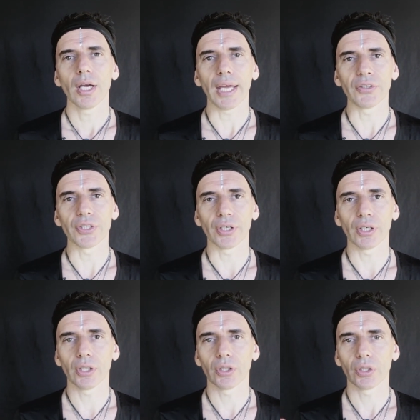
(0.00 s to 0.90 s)
And
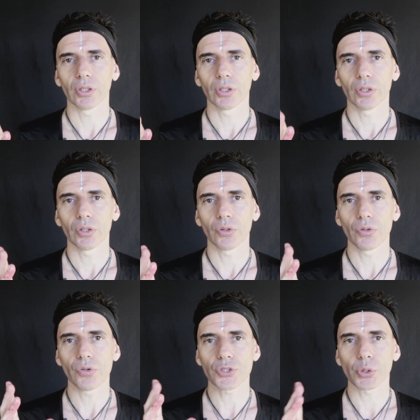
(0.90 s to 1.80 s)
uh,
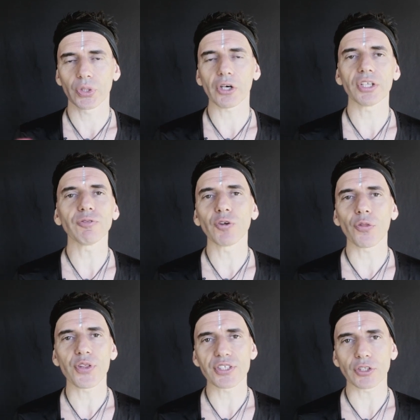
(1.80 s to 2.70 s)
so there are
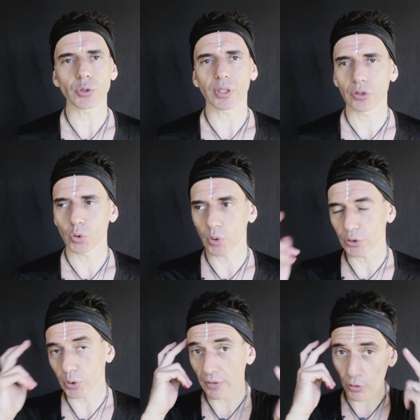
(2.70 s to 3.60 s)
different things that you can do
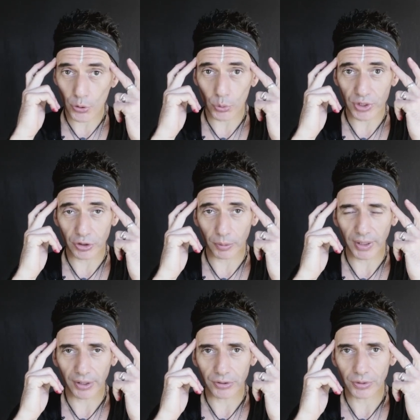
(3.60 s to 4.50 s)
when you have a thought in your
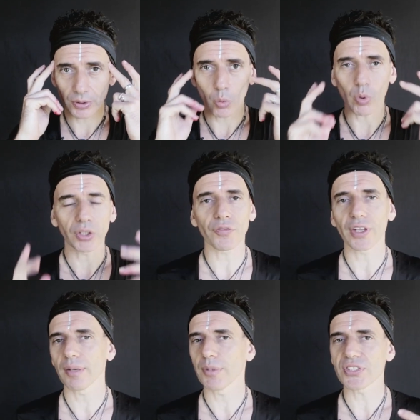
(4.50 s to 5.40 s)
mind. One of
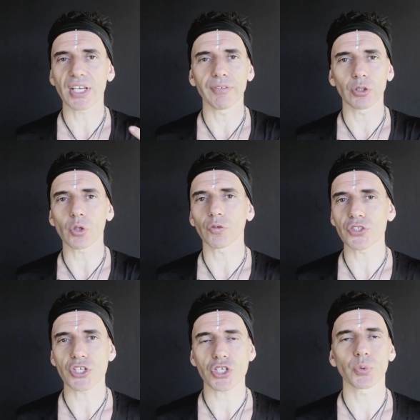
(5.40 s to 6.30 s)
them is having a
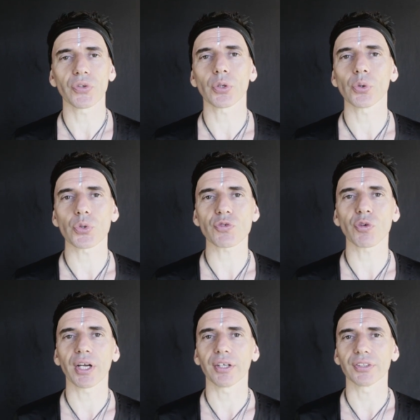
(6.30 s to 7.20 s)
conversation with a close
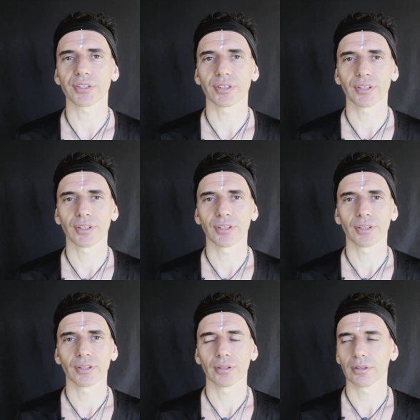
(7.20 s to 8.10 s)
friend,
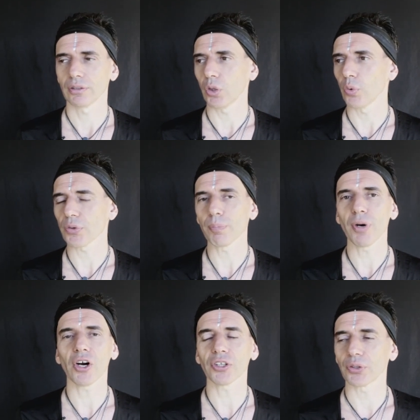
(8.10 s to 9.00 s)
or with a
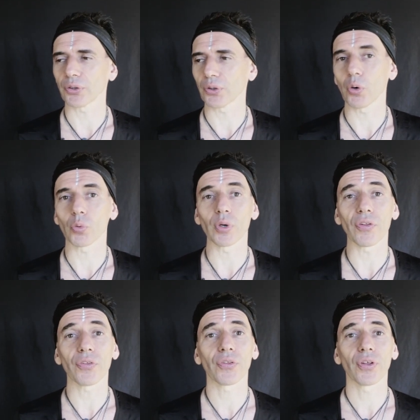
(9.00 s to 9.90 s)
partner, or
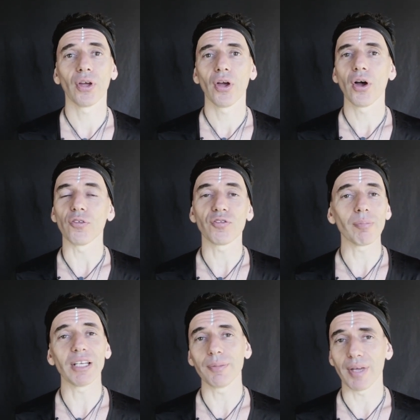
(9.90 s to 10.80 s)
with a
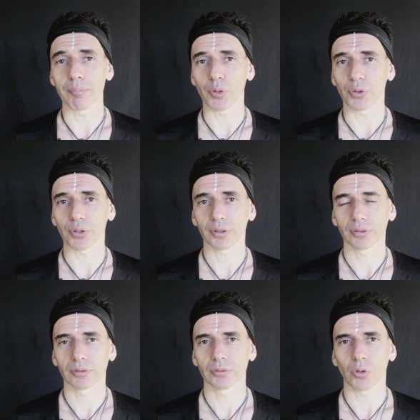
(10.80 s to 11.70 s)
family member,
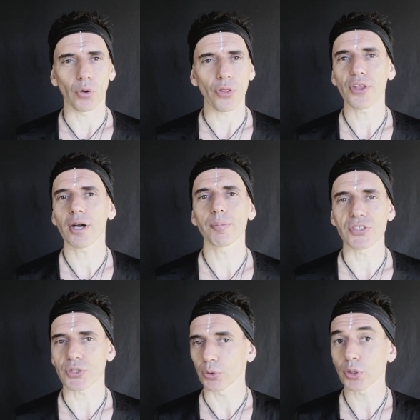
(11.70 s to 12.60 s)
or a
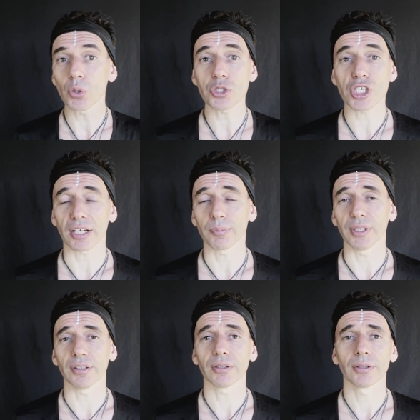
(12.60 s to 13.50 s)
therapist, or a coach like
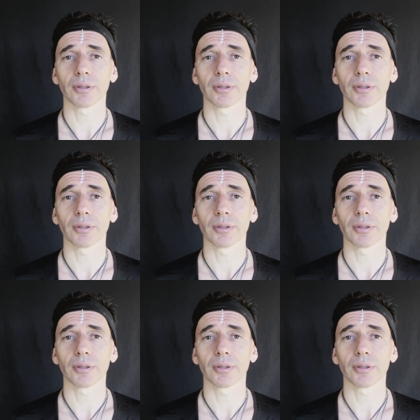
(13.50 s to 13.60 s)
me.